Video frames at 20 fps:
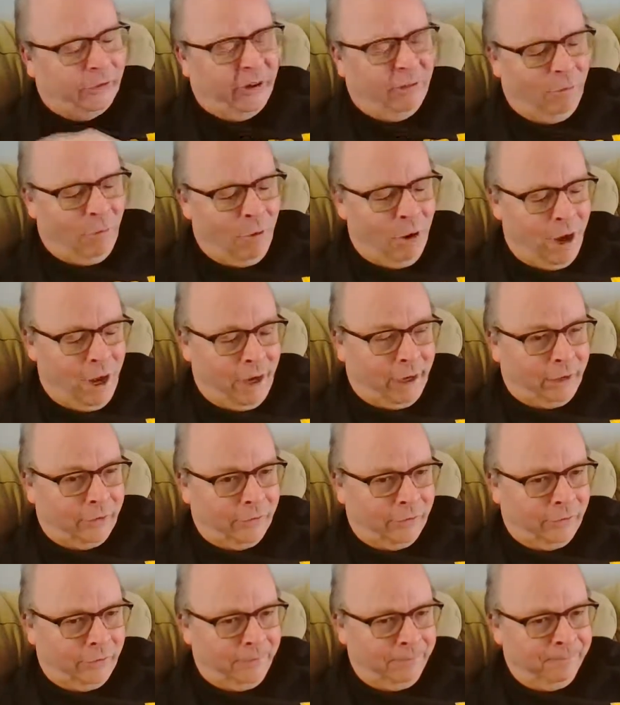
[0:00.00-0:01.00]

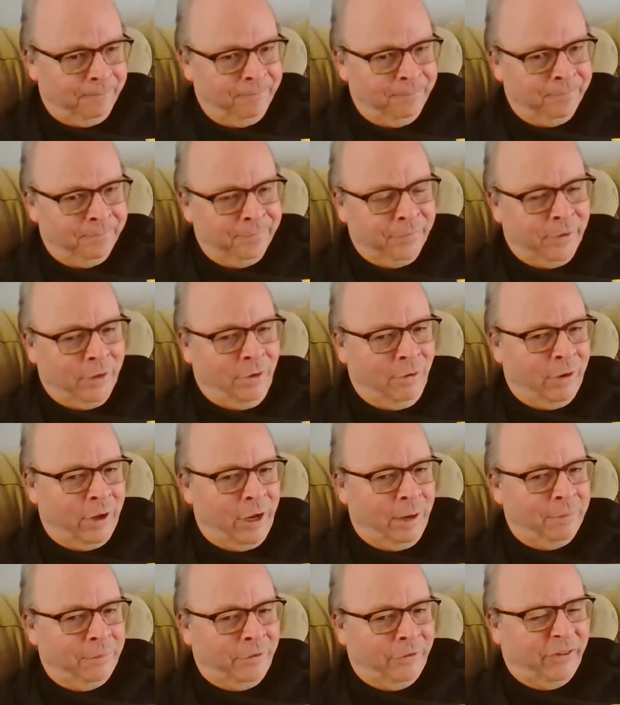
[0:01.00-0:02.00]
Aquatics.
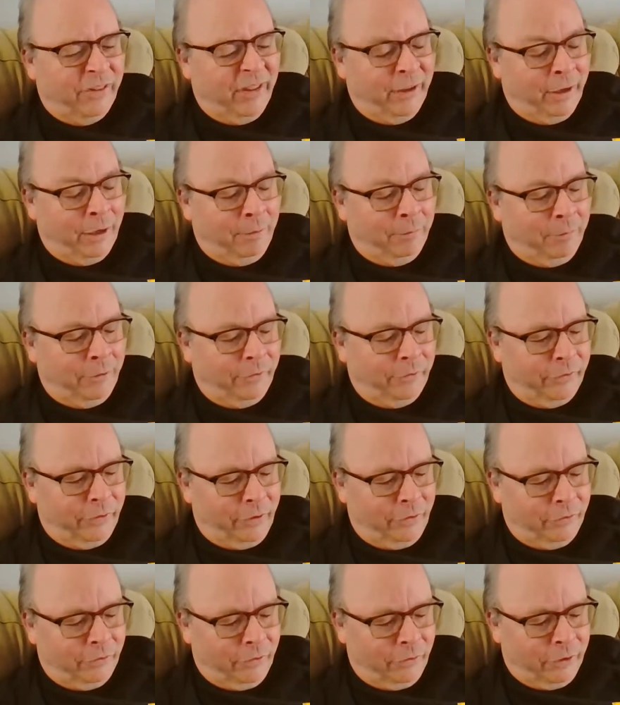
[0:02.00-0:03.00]
Okay, I'm gonna
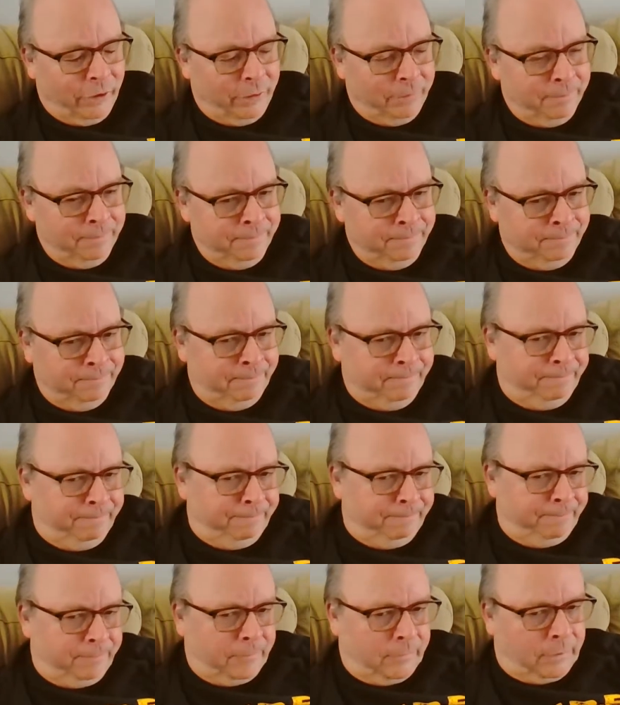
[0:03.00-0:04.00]
sneeze. Hold on.
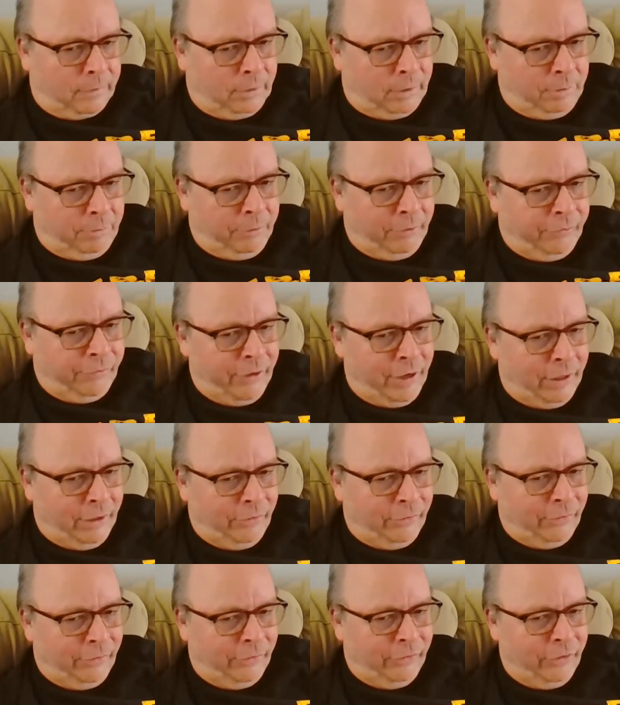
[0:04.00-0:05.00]
And
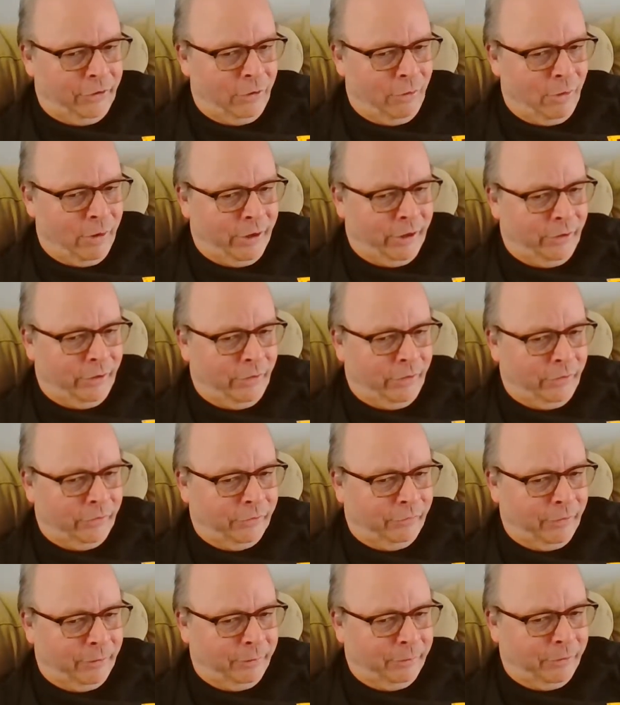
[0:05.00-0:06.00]
silence this. You don't want to hear
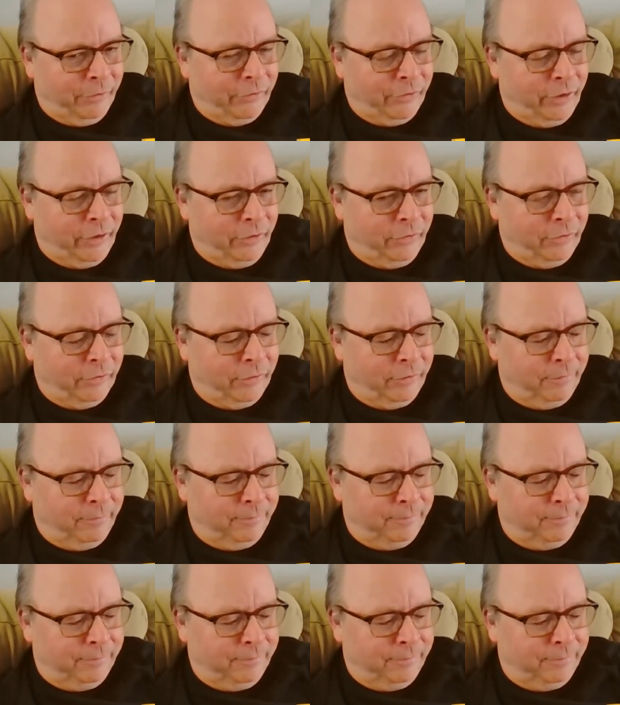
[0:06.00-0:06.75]
this. I'm gonna sneeze.